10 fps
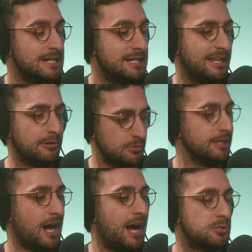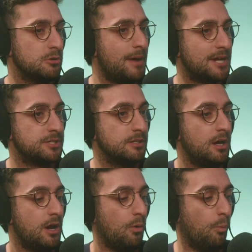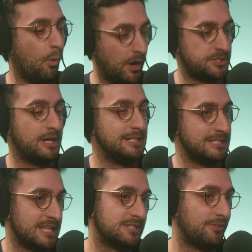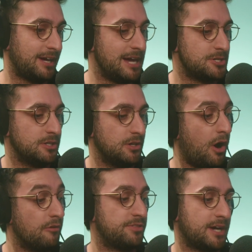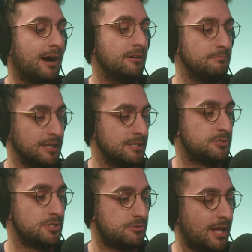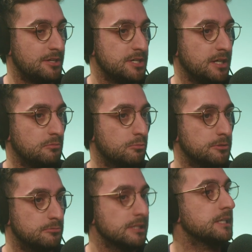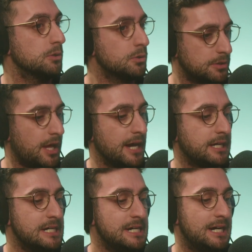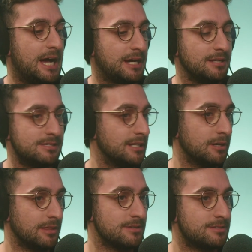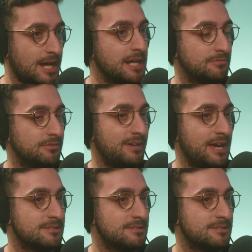Now, it's really hard to imagine what an intensification of the current military strategy would really look like, considering the state of affairs